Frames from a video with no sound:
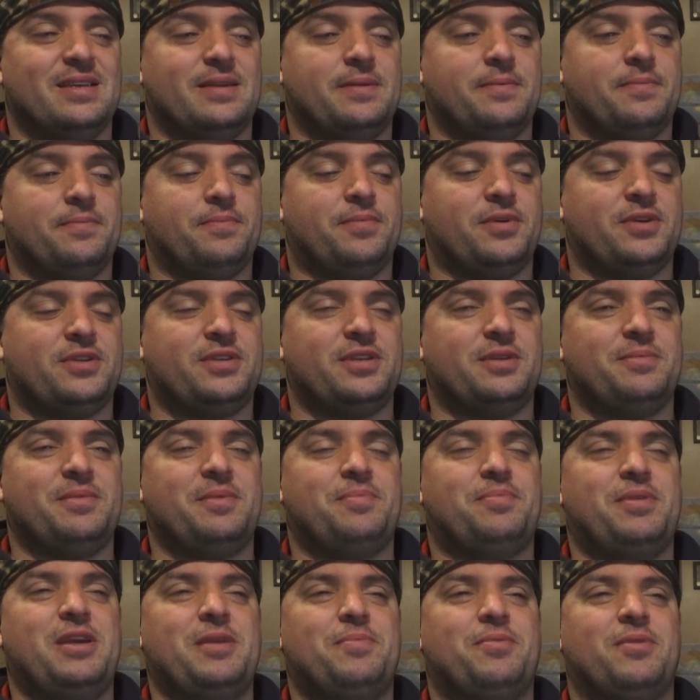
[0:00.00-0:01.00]
But I mean,
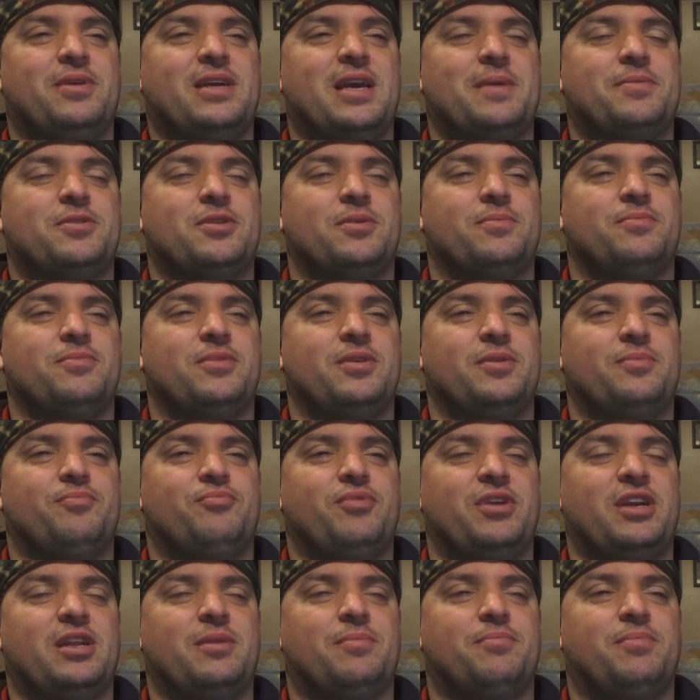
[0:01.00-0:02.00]
people kept on
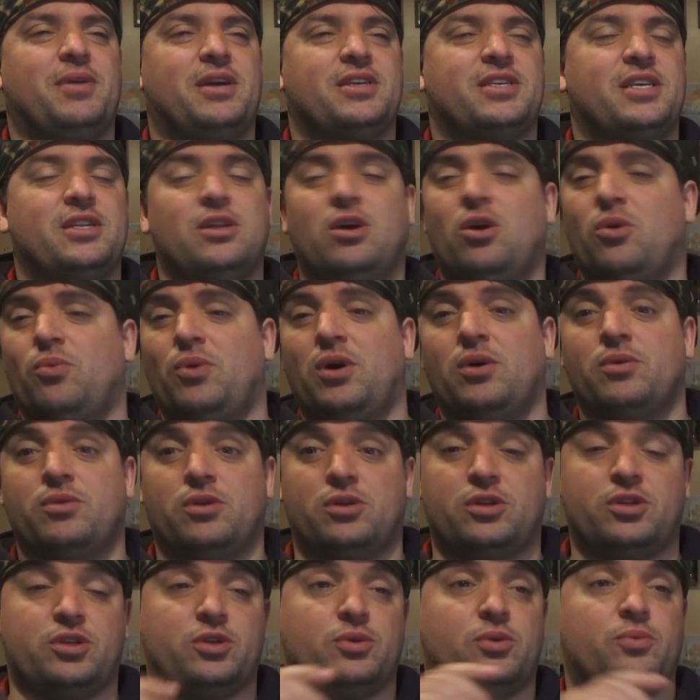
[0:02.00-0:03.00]
bringing him back saying, "Oh well,
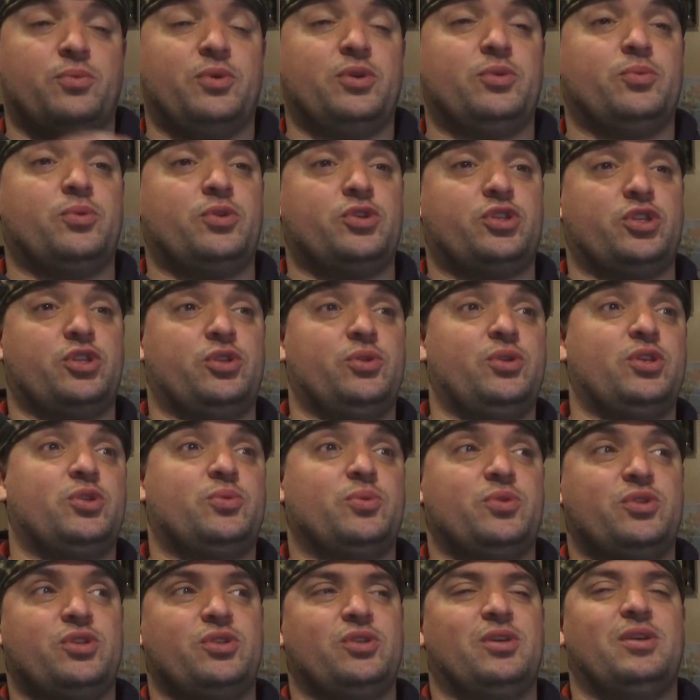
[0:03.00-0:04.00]
we want you to do this,
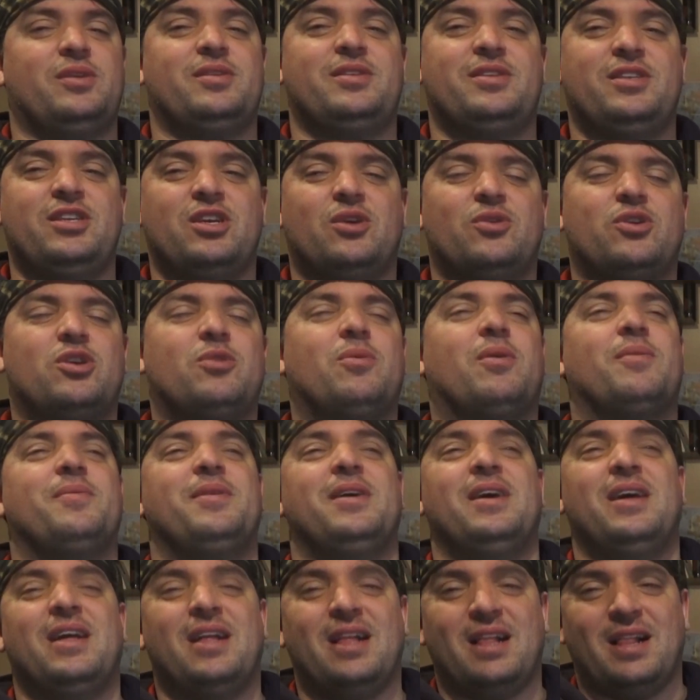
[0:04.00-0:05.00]
and come on."
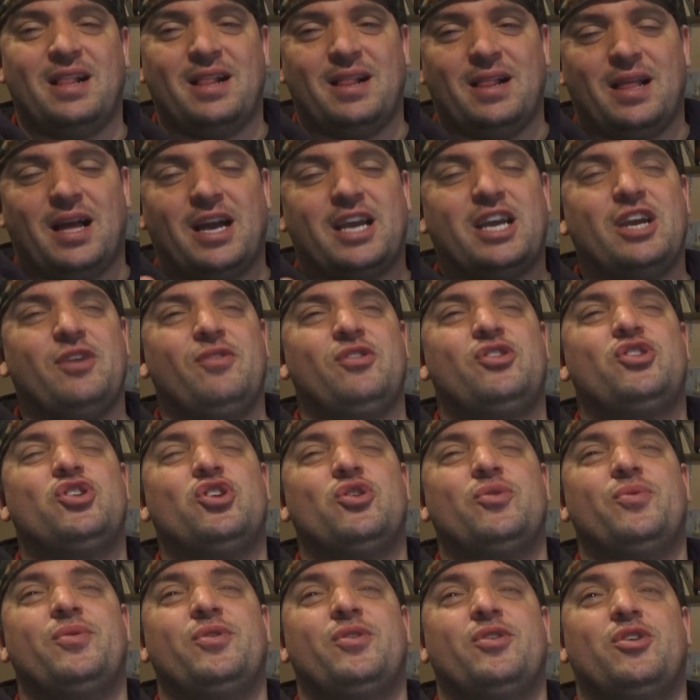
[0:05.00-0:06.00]
Akira
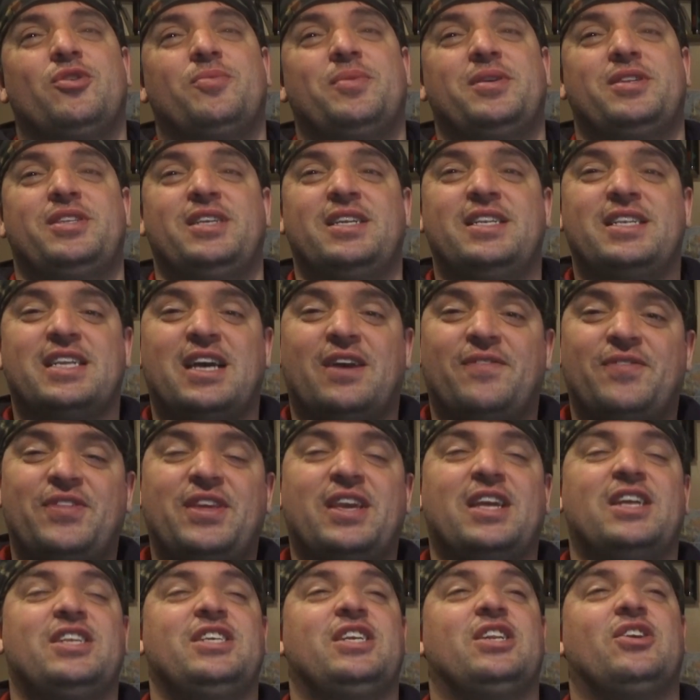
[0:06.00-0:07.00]
Toriyama didn't have the
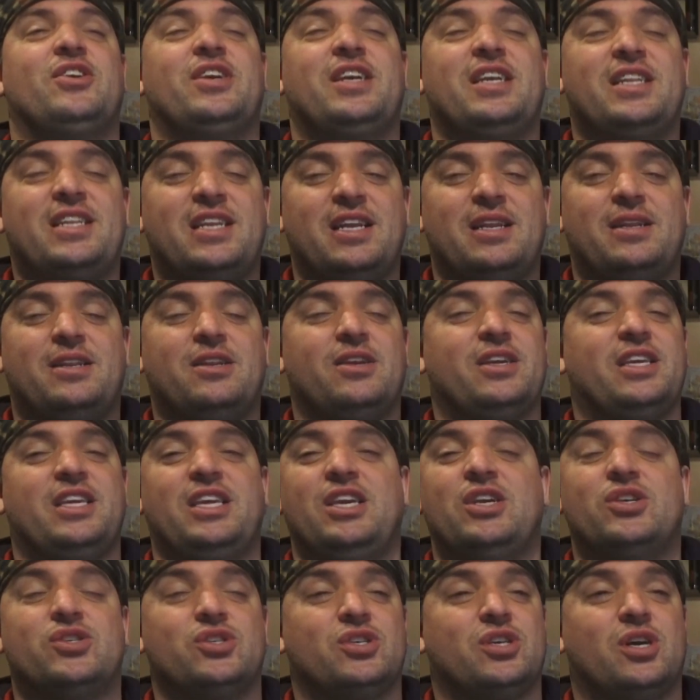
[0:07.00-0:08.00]
energy like he did like
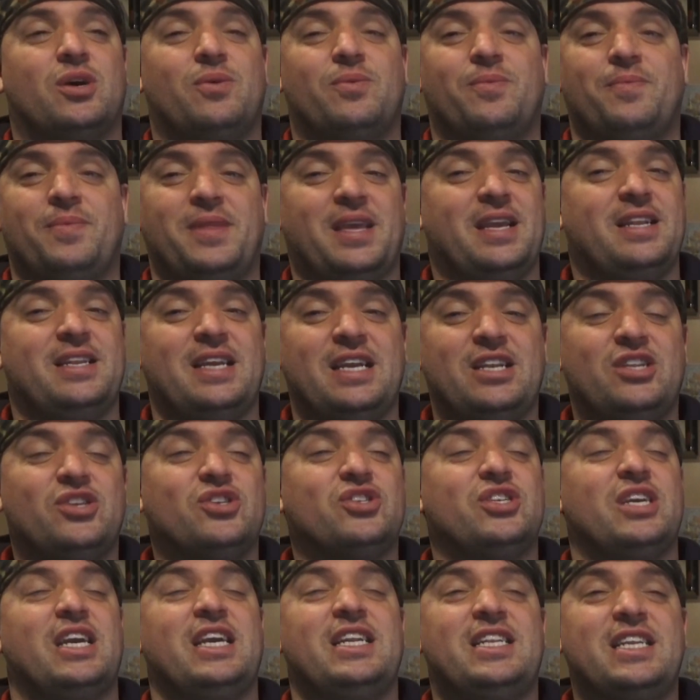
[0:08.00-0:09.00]
years ago. He
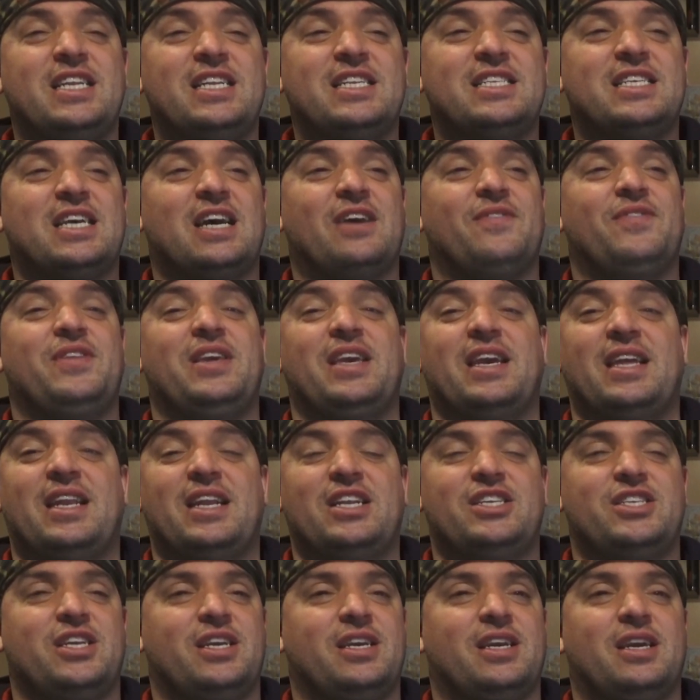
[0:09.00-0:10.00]
didn't have the energy.